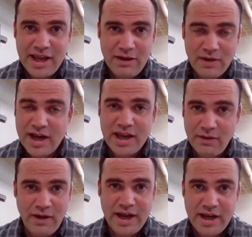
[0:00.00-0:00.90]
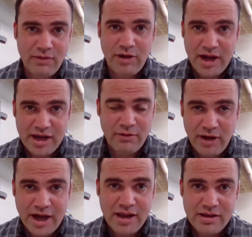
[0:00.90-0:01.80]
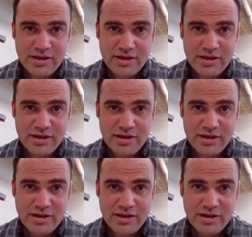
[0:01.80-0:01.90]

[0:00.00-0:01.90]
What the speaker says: get ready, get ready, get ready, get ready.